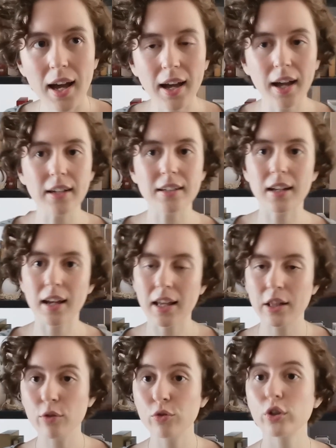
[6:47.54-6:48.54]
And
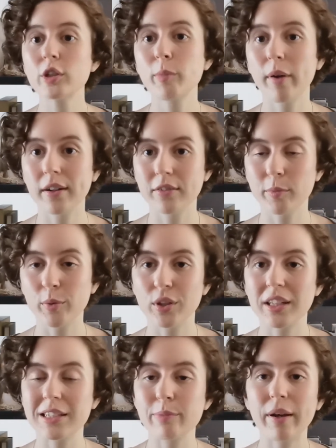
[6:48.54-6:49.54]
in the first part of the
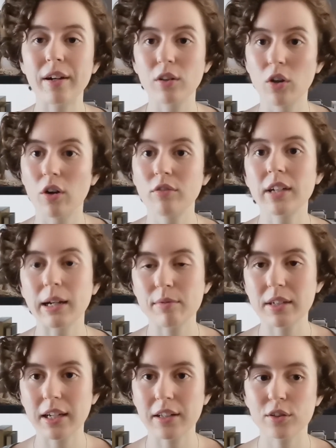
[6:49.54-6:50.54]
book, they spend a lot of time
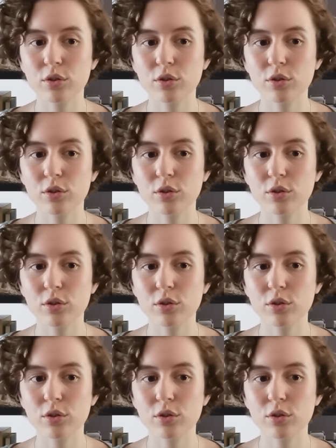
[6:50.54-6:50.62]
together,